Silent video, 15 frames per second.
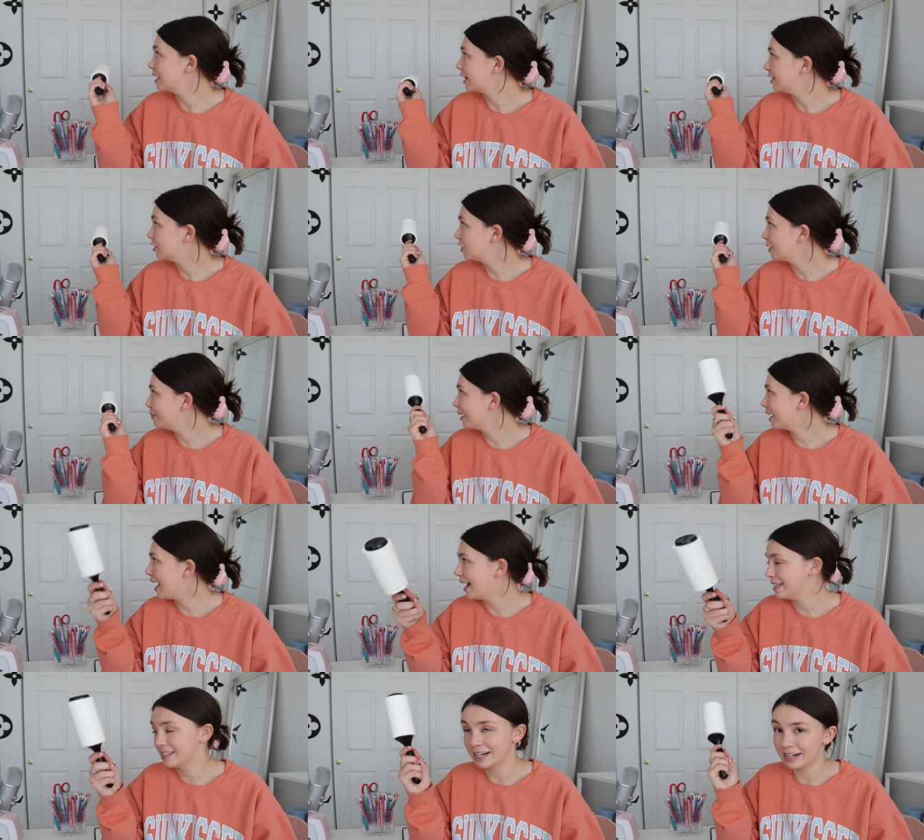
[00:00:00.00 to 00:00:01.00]
Like literally my
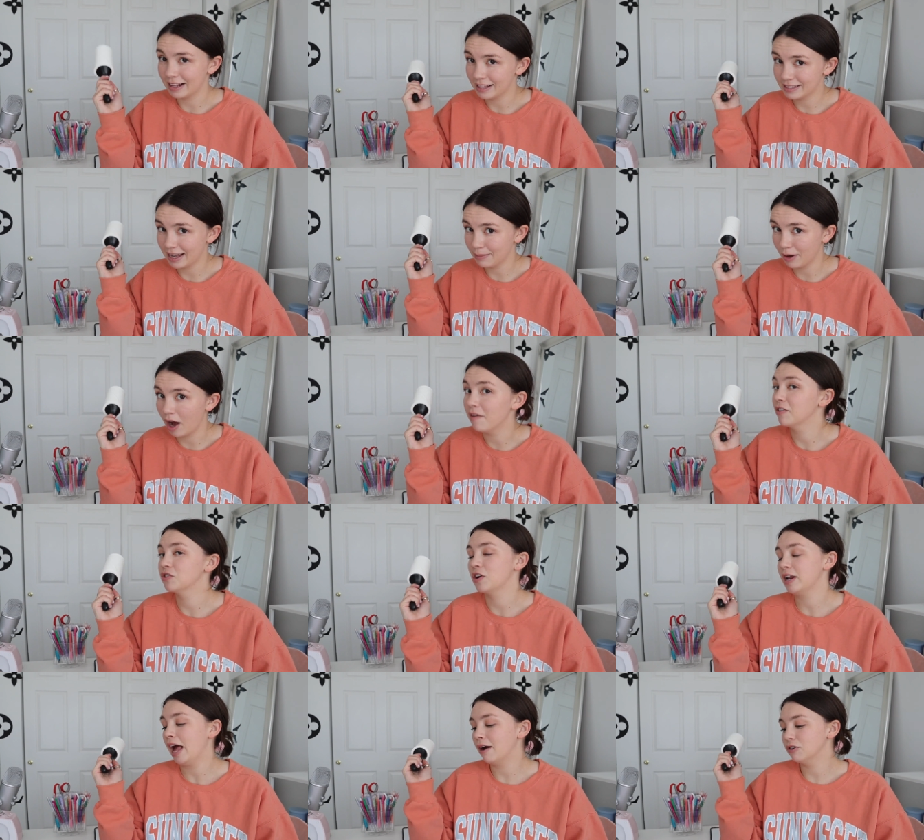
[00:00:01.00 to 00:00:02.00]
cat's sitting outside my office
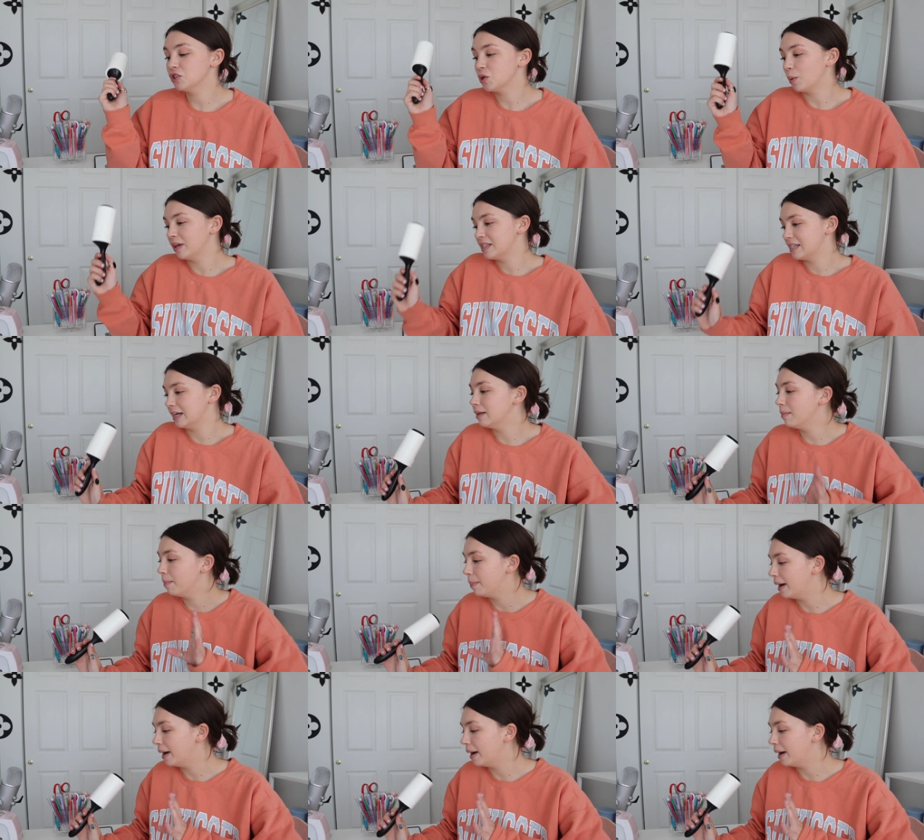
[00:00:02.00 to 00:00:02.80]
right now and she wants in,